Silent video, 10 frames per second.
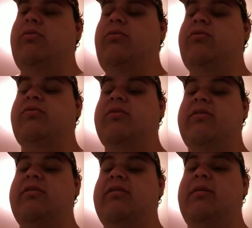Oof,
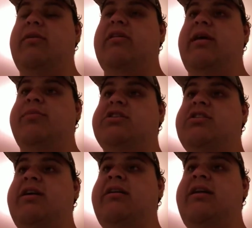talk about the epic
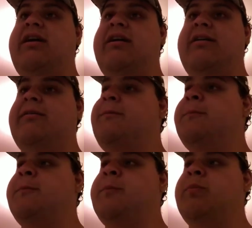shootout there.
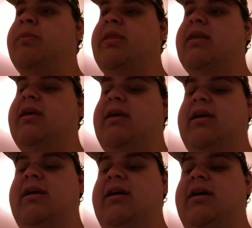
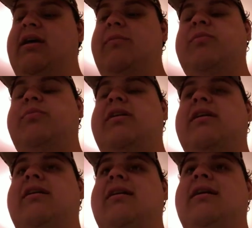I'm
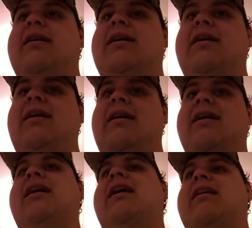surprised,
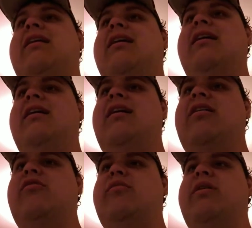and it
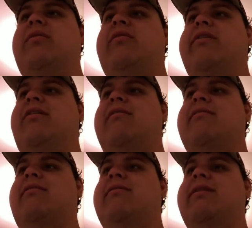reminded me of an
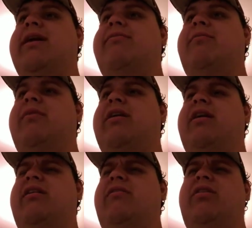article I read a
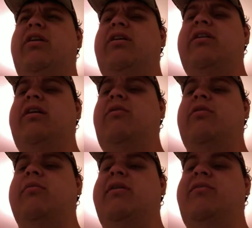year ago
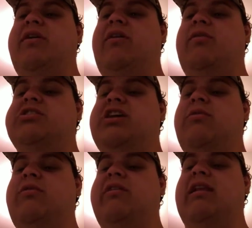or a month ago where
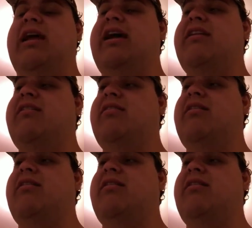John Woo declined